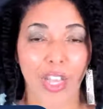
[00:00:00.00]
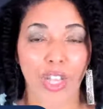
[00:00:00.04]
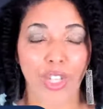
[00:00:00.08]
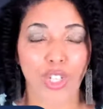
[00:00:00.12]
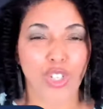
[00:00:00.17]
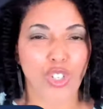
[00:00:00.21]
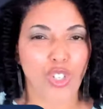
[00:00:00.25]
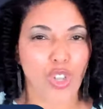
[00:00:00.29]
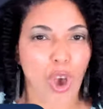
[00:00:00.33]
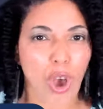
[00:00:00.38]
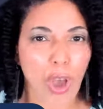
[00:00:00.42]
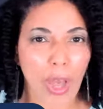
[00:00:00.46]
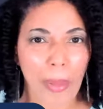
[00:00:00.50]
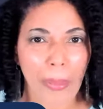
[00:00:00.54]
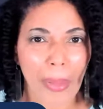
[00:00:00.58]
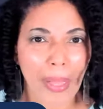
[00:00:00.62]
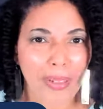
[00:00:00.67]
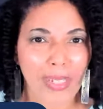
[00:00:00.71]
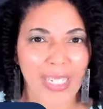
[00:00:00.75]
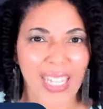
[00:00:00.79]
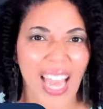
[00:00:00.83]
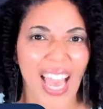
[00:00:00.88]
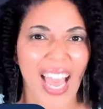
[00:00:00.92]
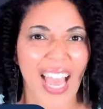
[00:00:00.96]
to talk
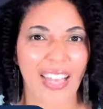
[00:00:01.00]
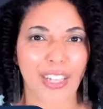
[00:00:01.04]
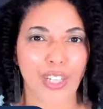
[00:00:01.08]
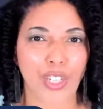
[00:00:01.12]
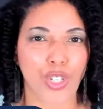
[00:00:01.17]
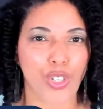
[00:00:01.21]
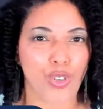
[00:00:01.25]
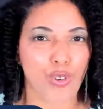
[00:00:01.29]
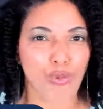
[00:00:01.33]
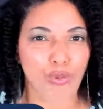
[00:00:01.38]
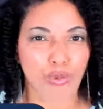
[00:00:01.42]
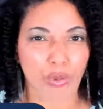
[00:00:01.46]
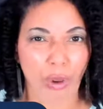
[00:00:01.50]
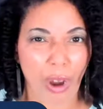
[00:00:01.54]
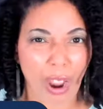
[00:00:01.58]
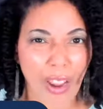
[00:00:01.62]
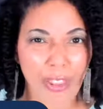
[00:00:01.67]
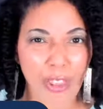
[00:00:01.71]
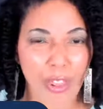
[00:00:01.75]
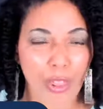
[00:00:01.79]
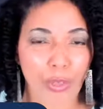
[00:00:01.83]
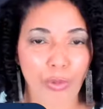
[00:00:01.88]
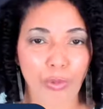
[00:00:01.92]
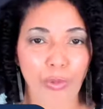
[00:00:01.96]
about tasks, to
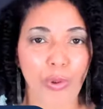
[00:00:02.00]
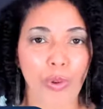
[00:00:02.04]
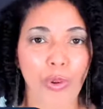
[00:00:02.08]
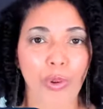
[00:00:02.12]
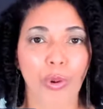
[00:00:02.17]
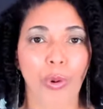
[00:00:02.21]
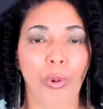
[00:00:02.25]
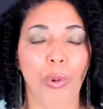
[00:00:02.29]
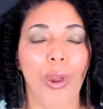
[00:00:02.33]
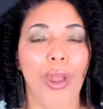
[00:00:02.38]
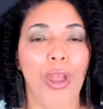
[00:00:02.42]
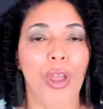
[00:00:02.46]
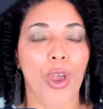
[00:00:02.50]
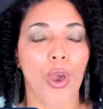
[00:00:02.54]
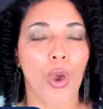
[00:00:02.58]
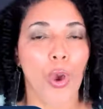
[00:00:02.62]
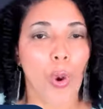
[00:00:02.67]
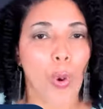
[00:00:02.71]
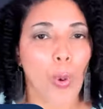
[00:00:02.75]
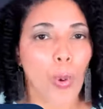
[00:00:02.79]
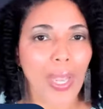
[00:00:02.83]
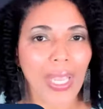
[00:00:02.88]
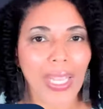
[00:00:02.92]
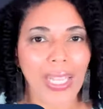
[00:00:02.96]
run through
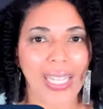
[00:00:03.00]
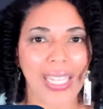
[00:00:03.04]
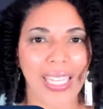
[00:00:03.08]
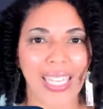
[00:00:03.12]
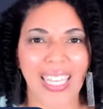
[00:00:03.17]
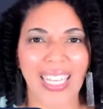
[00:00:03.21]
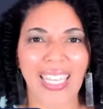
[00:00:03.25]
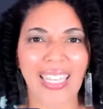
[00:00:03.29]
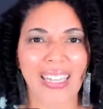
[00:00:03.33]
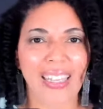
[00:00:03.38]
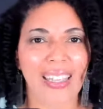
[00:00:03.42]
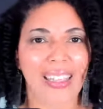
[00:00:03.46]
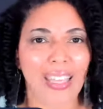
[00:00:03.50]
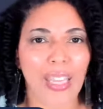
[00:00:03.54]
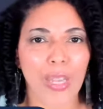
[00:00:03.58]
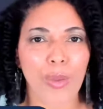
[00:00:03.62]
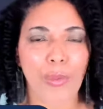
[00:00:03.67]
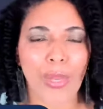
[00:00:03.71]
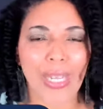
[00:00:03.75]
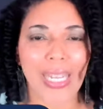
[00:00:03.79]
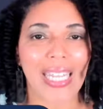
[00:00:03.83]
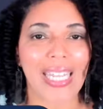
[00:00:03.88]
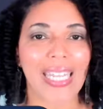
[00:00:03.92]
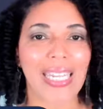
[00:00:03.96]
quickly anything
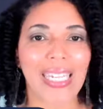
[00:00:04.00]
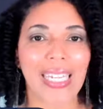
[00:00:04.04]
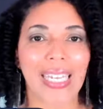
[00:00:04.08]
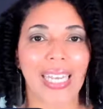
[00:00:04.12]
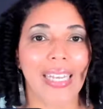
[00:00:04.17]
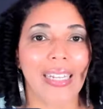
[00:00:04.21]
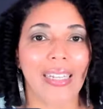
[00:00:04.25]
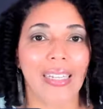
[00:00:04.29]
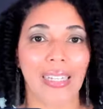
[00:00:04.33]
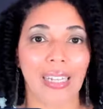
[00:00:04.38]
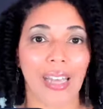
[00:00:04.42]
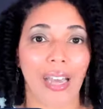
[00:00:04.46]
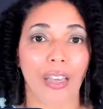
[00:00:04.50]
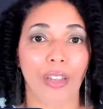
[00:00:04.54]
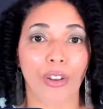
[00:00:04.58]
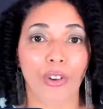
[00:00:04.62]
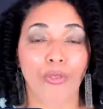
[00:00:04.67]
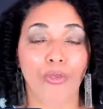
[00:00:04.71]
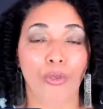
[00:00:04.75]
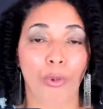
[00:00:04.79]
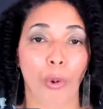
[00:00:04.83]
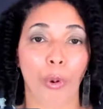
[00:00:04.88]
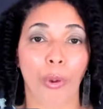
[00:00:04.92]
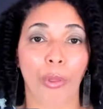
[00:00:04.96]
we need to get done
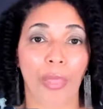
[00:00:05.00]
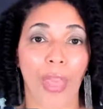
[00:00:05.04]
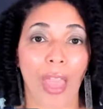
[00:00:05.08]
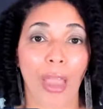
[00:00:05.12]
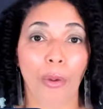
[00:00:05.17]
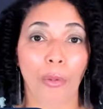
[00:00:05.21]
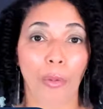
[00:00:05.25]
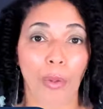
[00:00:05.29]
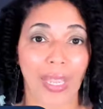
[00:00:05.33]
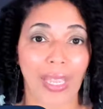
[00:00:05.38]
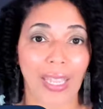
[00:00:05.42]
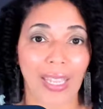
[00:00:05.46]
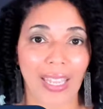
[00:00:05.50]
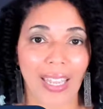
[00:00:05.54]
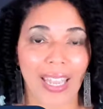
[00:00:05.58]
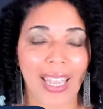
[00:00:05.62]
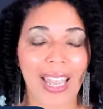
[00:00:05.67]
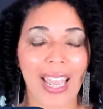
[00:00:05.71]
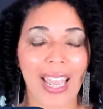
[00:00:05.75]
for that week.